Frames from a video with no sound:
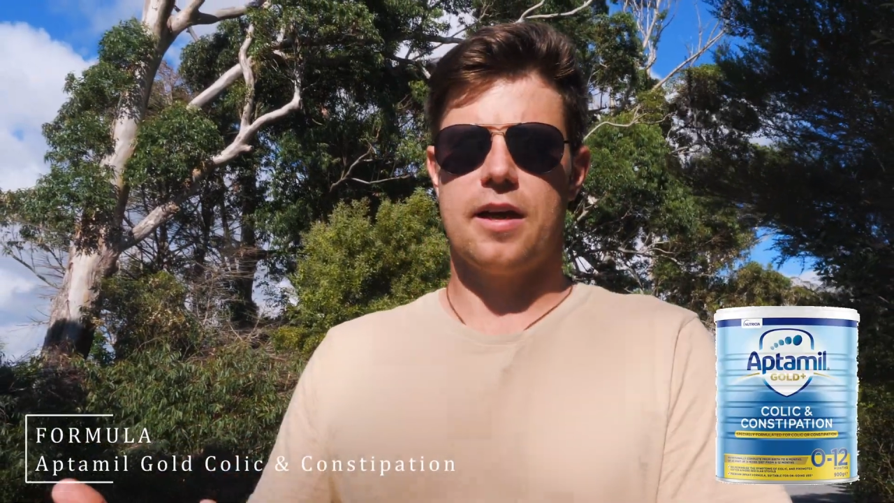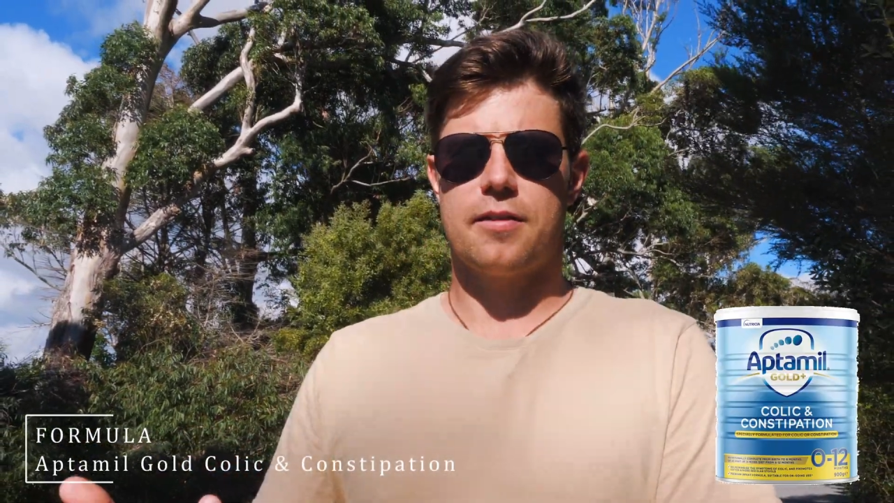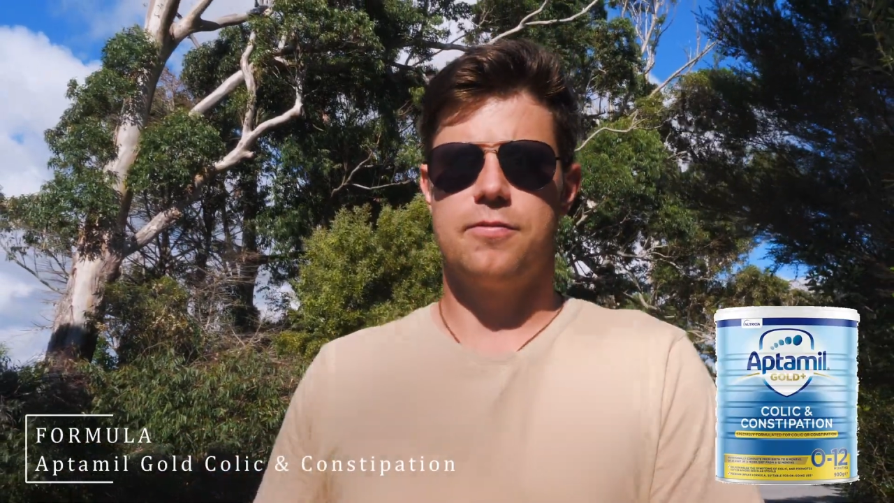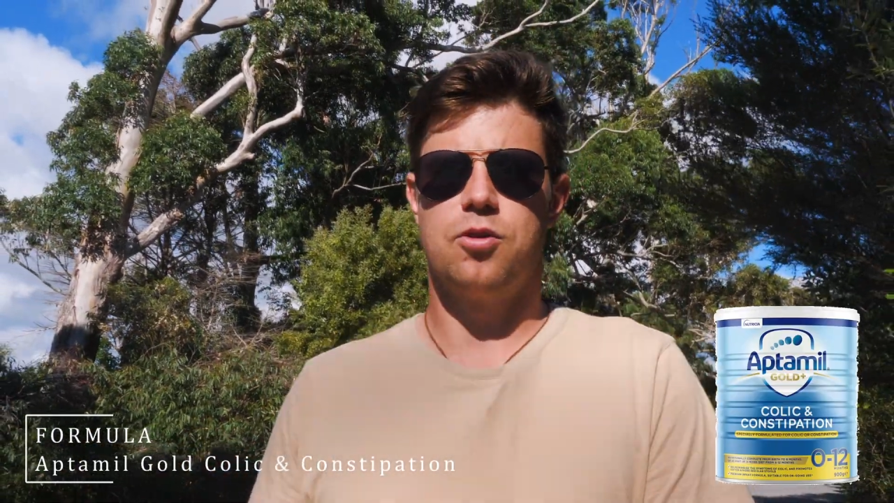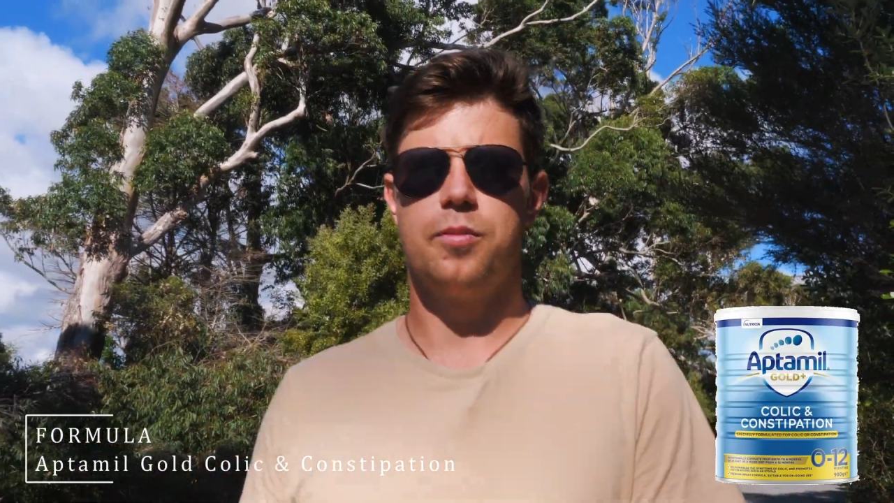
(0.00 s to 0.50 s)

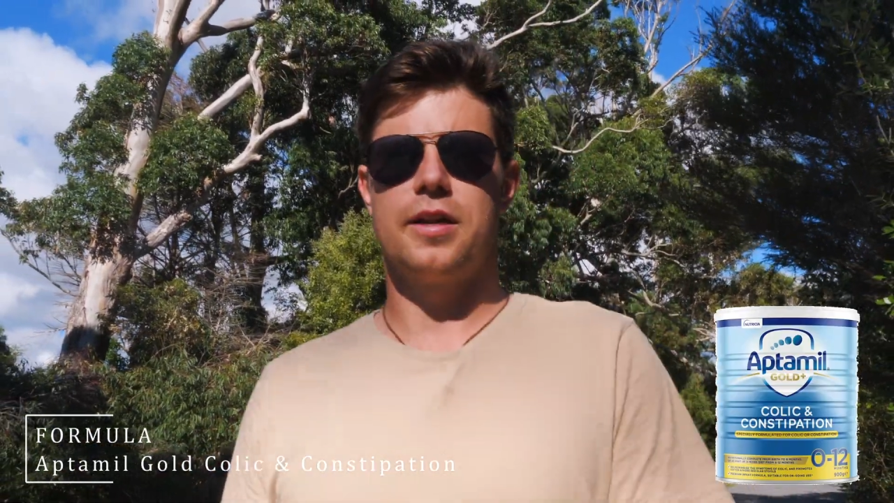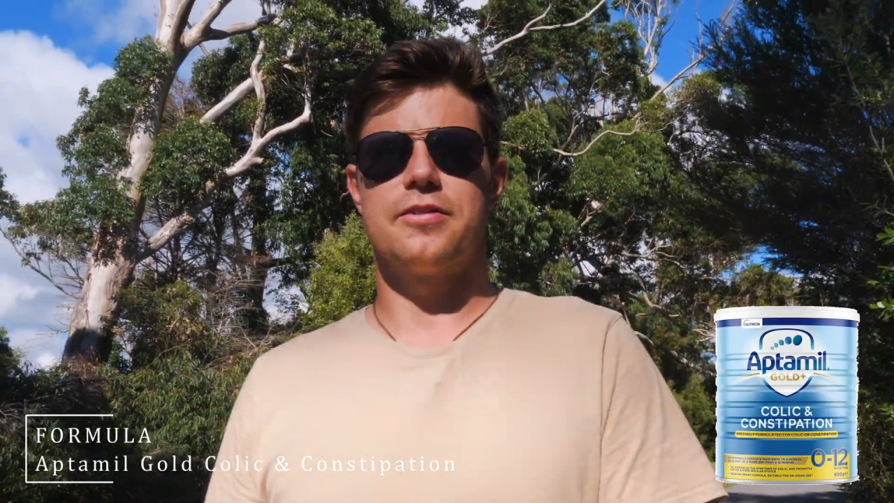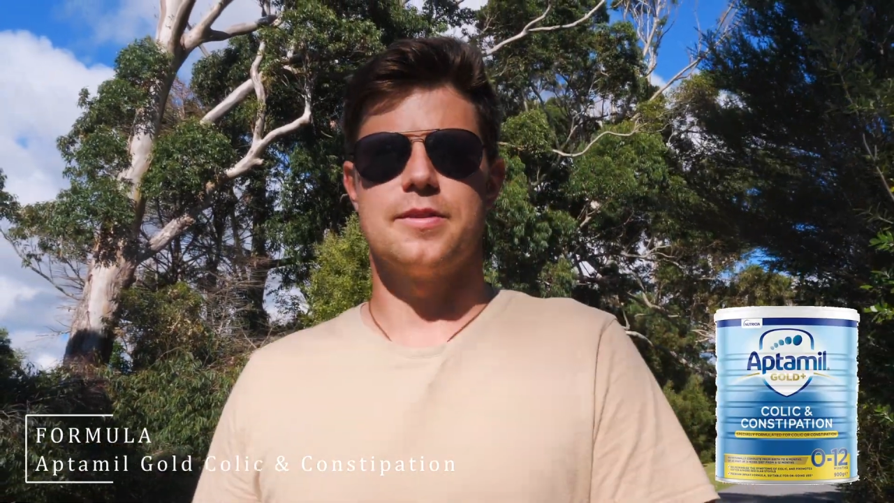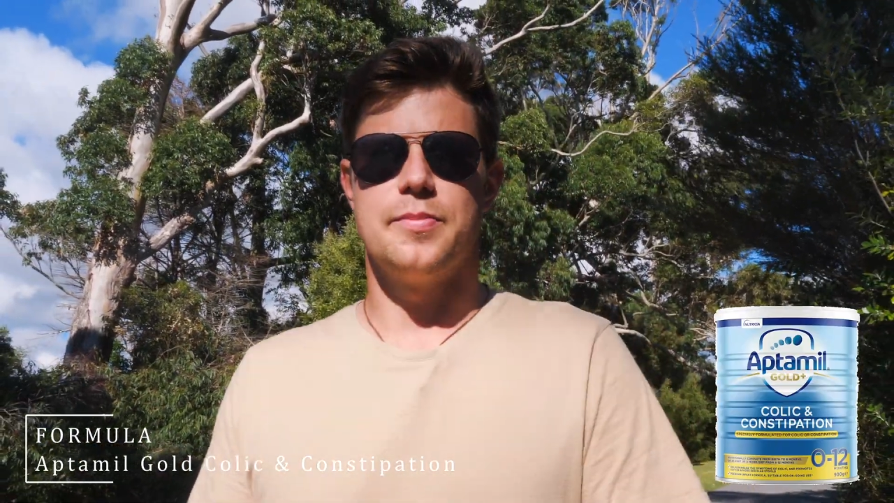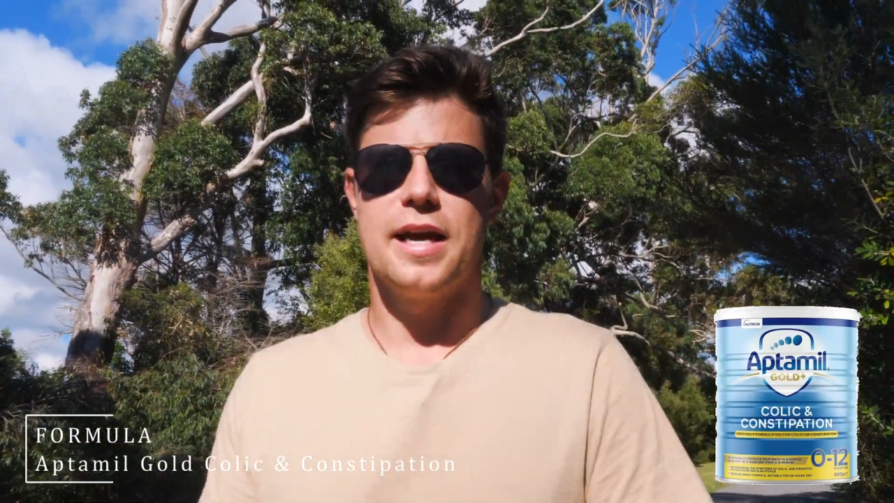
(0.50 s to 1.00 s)
other formula
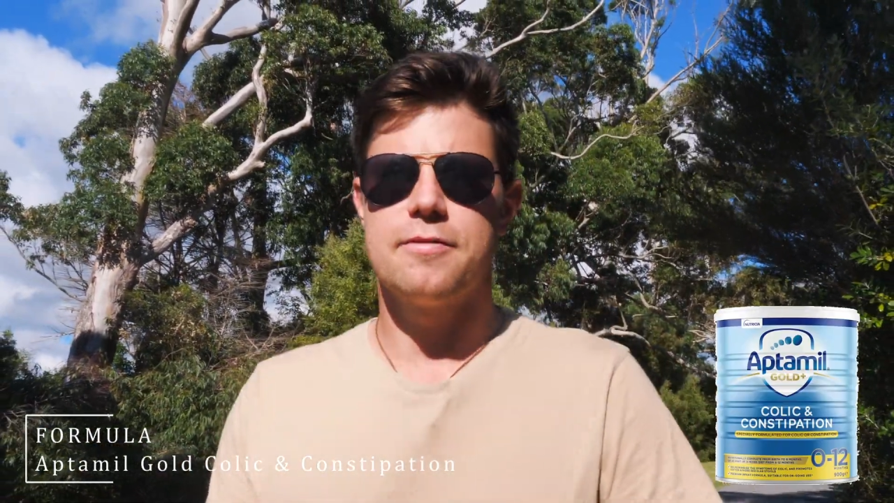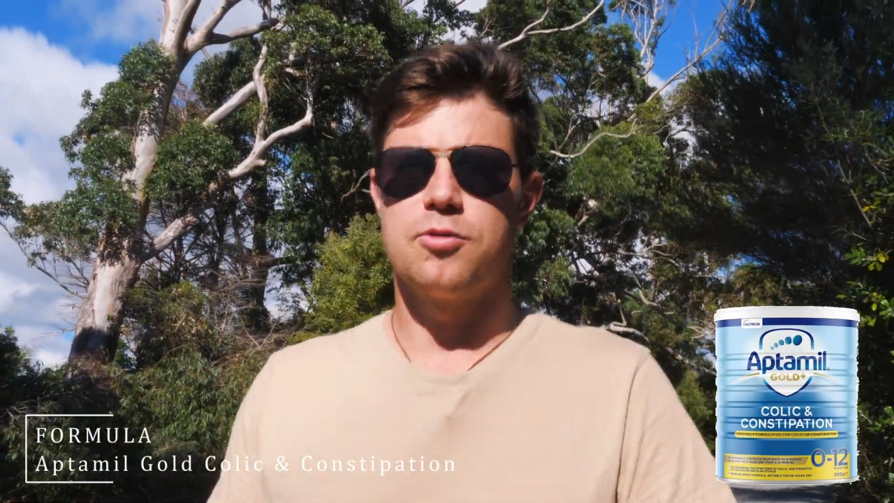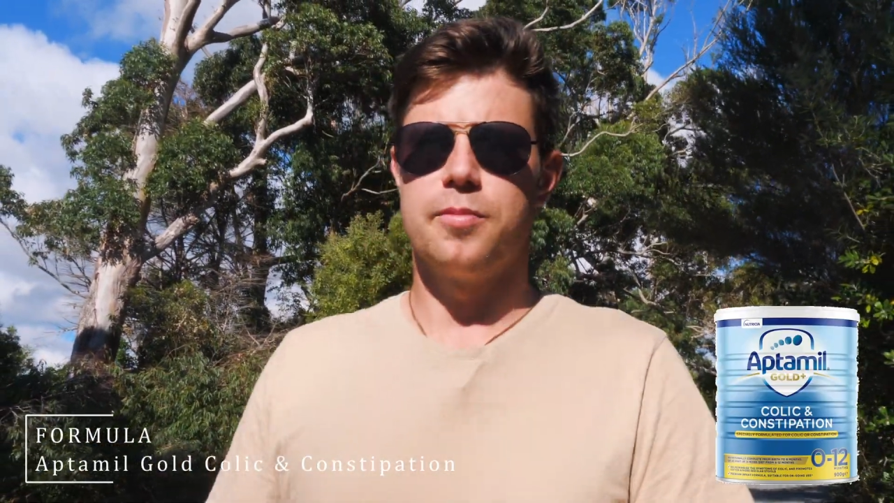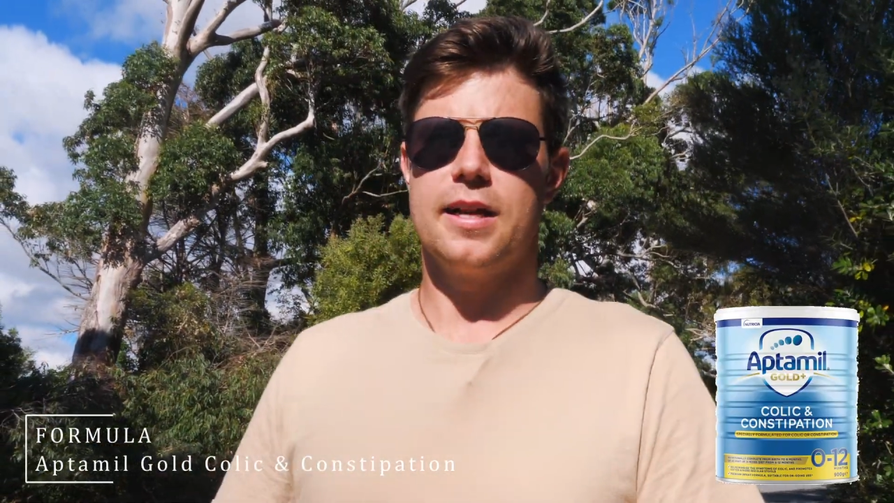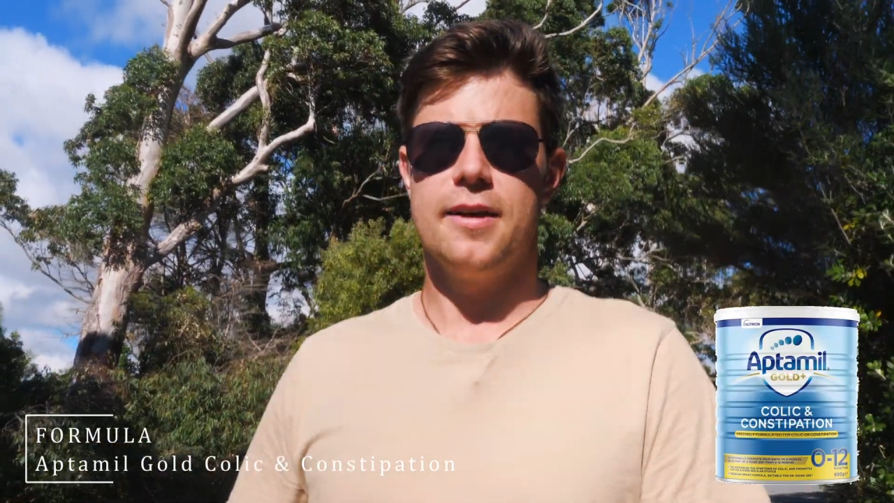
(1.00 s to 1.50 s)
is a bad
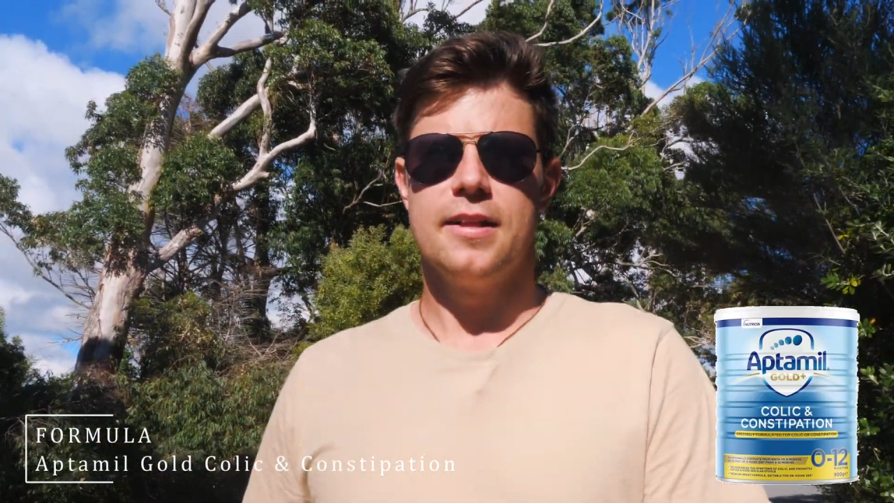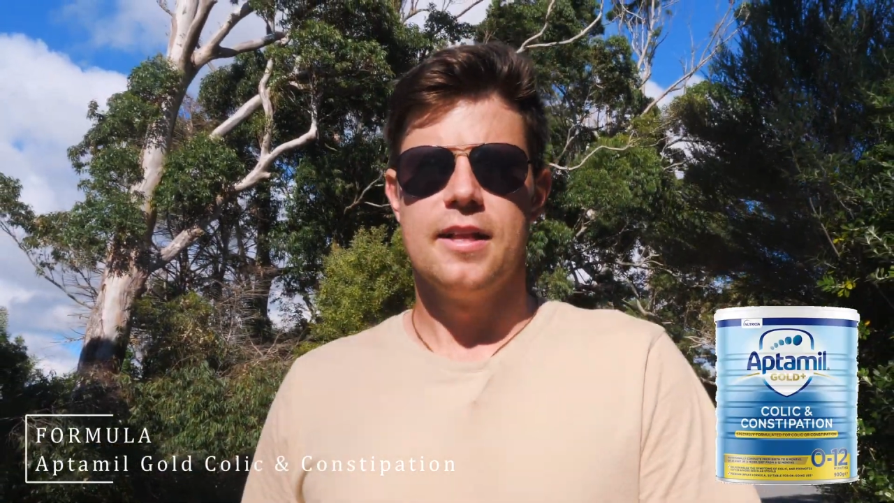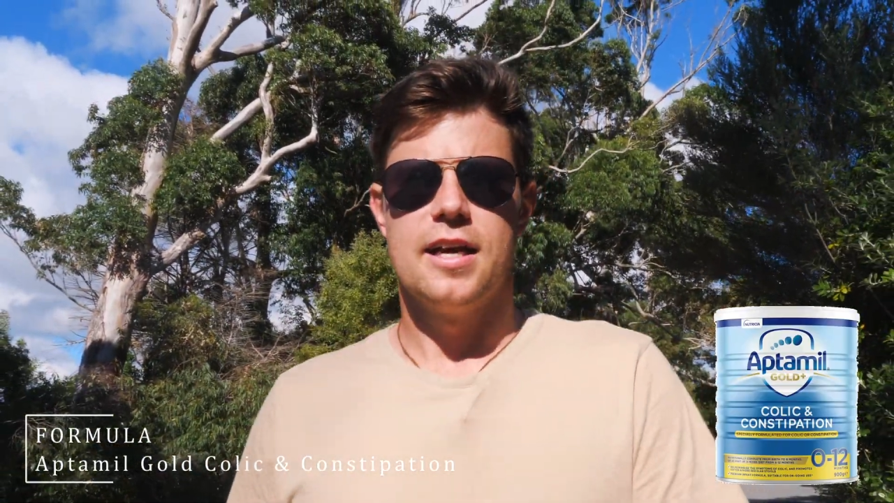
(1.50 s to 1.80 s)
formula.